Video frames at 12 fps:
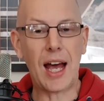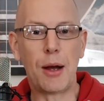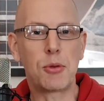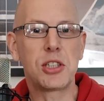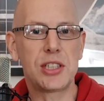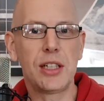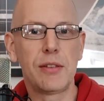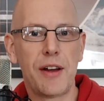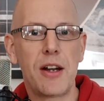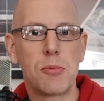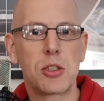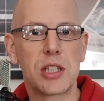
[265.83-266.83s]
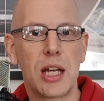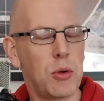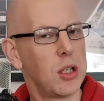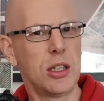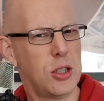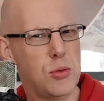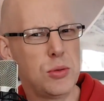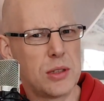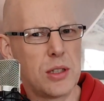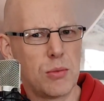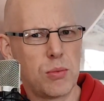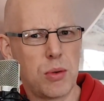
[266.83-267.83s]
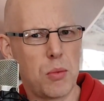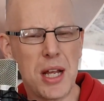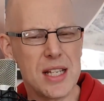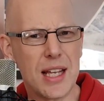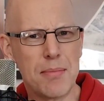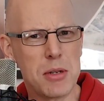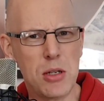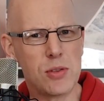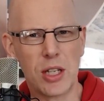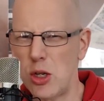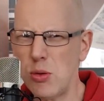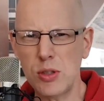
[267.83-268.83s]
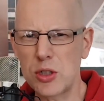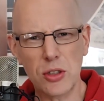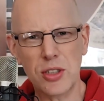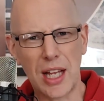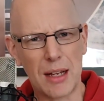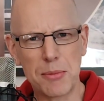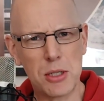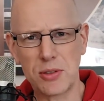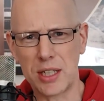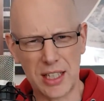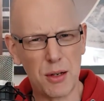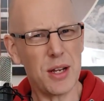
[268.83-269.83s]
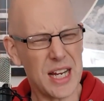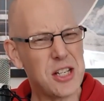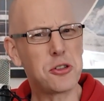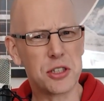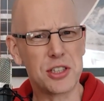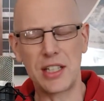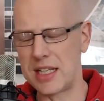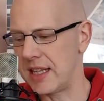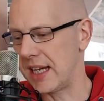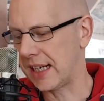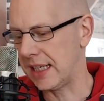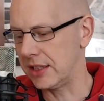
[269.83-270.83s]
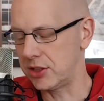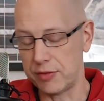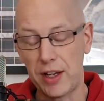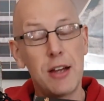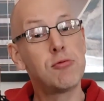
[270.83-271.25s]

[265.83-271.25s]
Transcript: I was still very much like, well, where's that music? Who does that music? You know, interested in that kind of stuff.